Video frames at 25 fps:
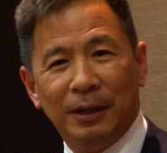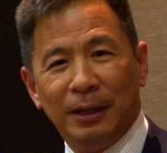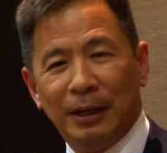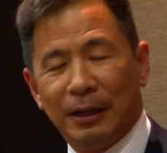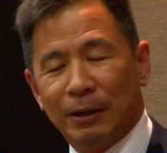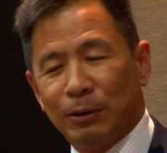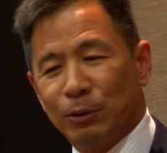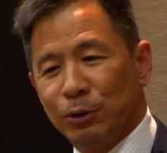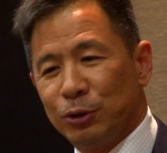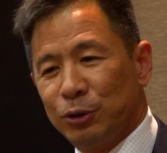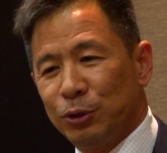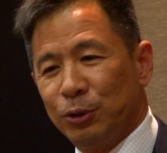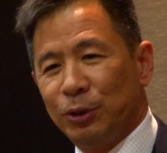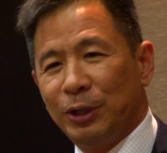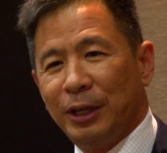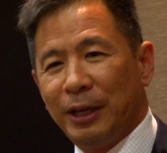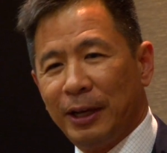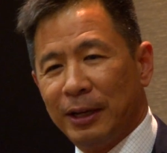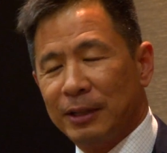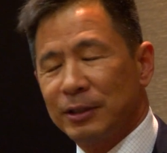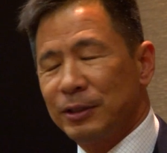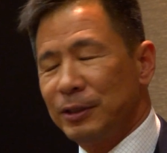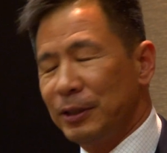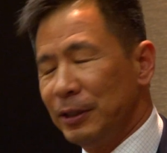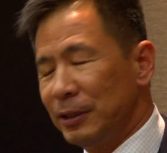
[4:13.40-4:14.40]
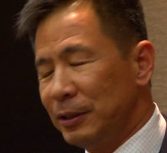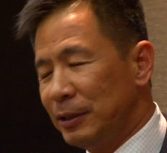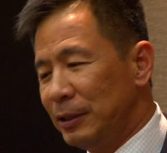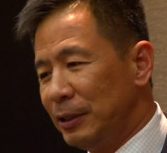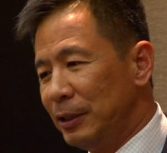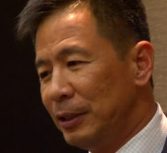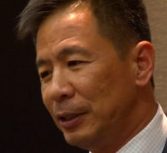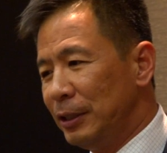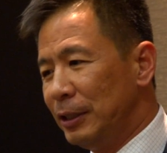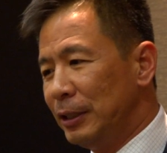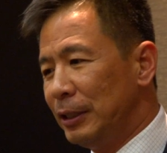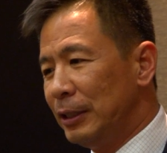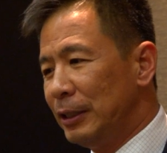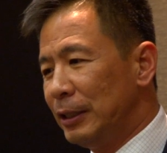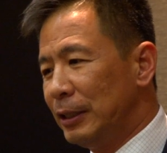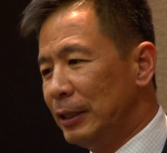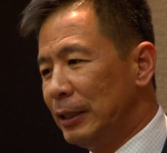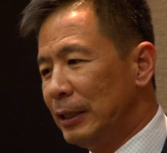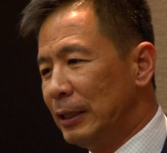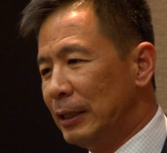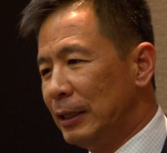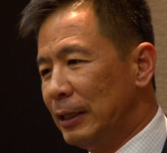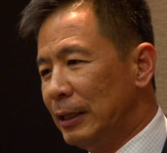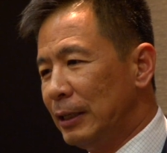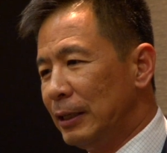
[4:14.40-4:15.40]
and also the
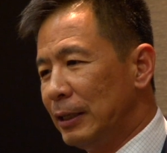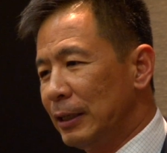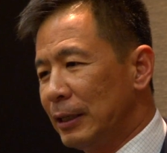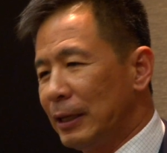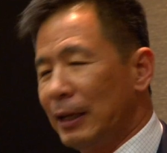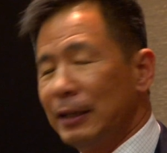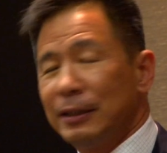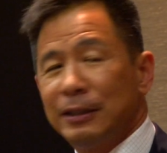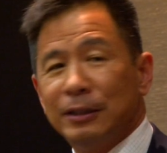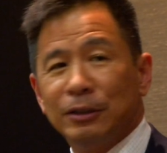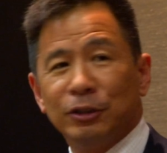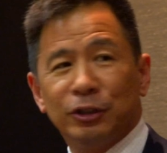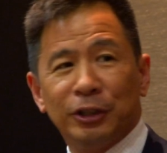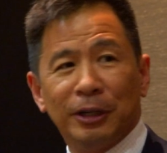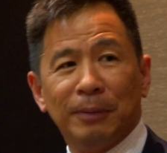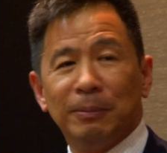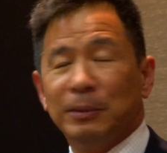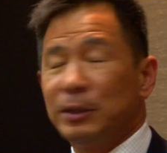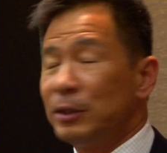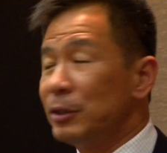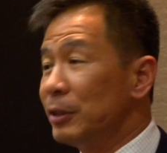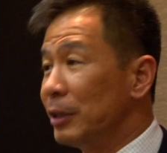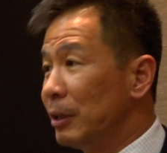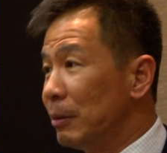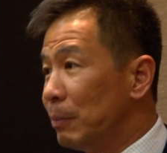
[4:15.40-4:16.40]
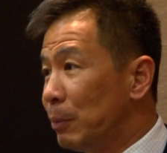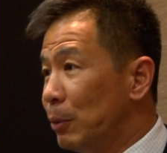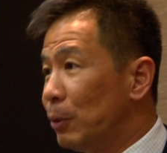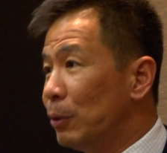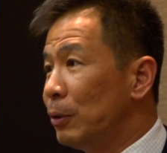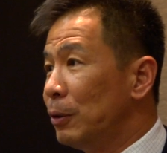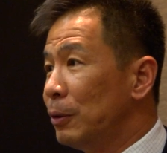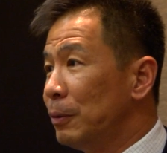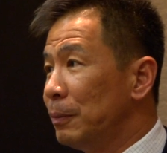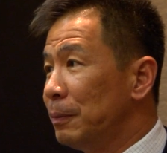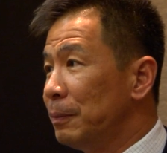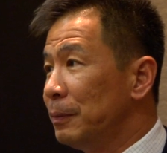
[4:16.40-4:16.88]
X30 karting champ in Singapore.